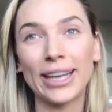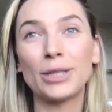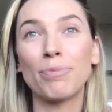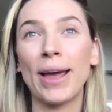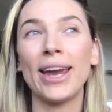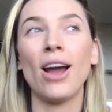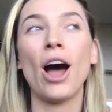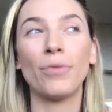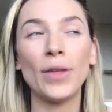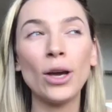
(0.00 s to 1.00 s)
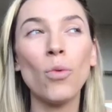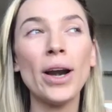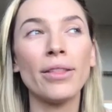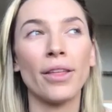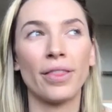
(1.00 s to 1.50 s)
It's been, I think one
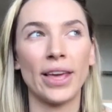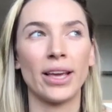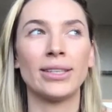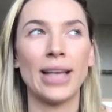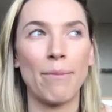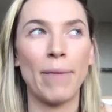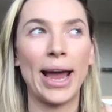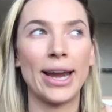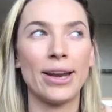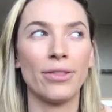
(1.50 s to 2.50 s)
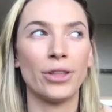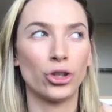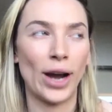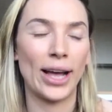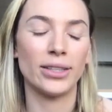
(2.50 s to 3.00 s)
of the things that made the
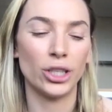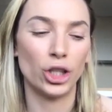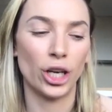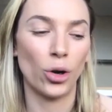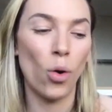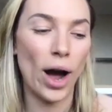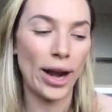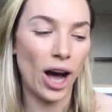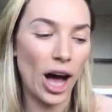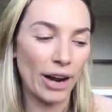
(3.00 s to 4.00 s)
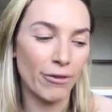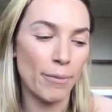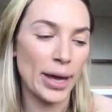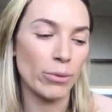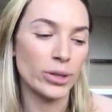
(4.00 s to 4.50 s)
transition quite hard for
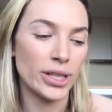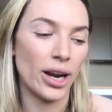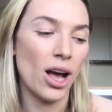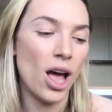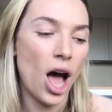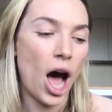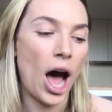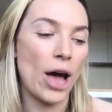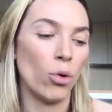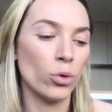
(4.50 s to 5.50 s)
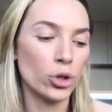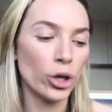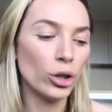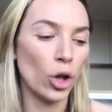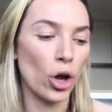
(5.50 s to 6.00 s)
me was that I
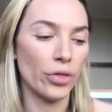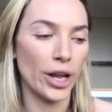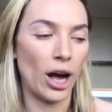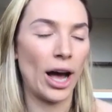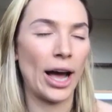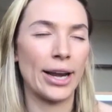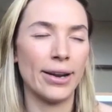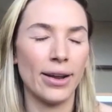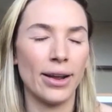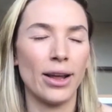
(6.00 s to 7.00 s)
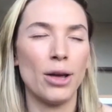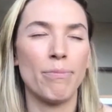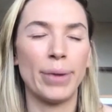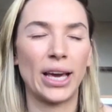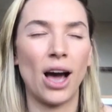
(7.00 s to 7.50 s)
also learned that I'd
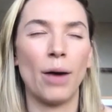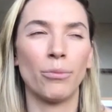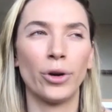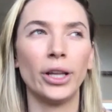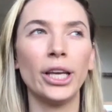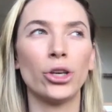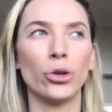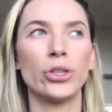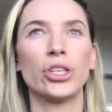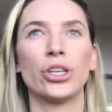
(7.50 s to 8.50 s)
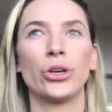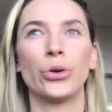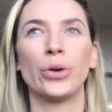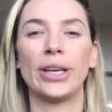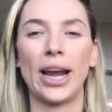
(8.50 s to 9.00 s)
become really used
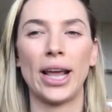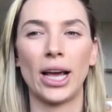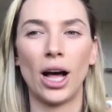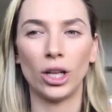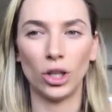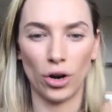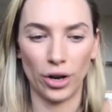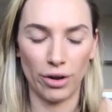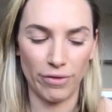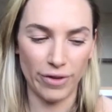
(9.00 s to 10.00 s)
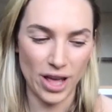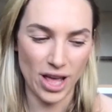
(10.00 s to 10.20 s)
to getting a lot of,